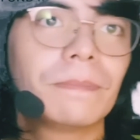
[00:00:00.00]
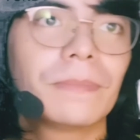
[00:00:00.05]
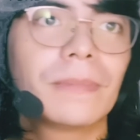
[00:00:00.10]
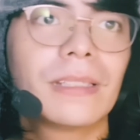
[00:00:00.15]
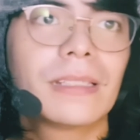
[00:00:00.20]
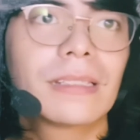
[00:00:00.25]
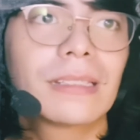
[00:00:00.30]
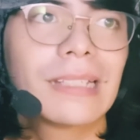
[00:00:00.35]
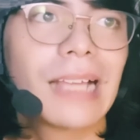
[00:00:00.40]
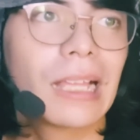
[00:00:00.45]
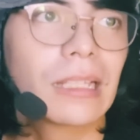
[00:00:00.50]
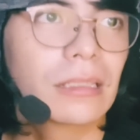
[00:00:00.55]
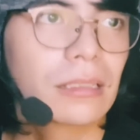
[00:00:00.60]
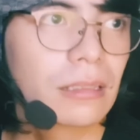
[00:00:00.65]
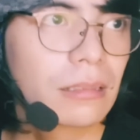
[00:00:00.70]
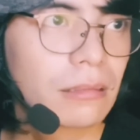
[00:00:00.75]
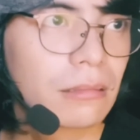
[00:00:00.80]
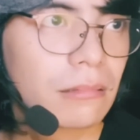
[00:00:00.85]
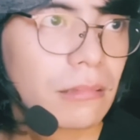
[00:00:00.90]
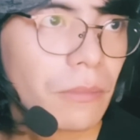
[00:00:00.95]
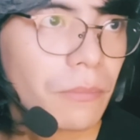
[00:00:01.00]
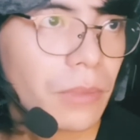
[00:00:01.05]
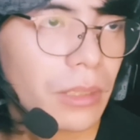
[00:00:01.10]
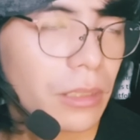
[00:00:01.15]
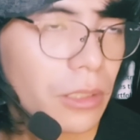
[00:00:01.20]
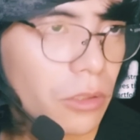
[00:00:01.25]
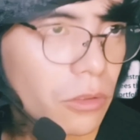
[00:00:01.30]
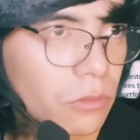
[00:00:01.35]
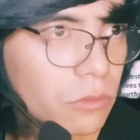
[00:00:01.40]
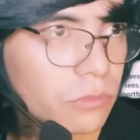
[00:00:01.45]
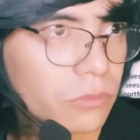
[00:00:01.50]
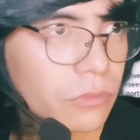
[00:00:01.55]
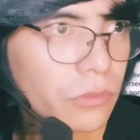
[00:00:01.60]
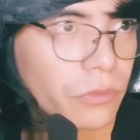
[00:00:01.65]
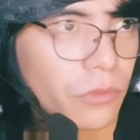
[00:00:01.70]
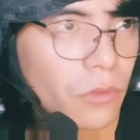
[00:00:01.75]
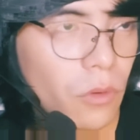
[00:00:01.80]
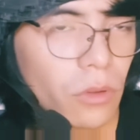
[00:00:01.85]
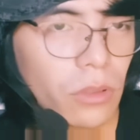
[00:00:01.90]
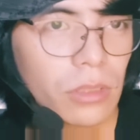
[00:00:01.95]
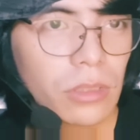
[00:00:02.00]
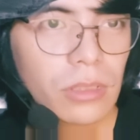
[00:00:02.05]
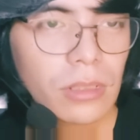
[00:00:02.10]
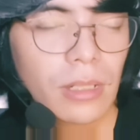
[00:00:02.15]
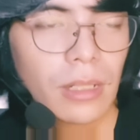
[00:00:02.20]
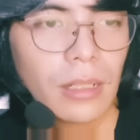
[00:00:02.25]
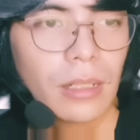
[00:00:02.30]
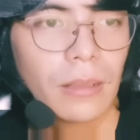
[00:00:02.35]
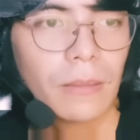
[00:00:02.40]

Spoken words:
This is not something new, of course.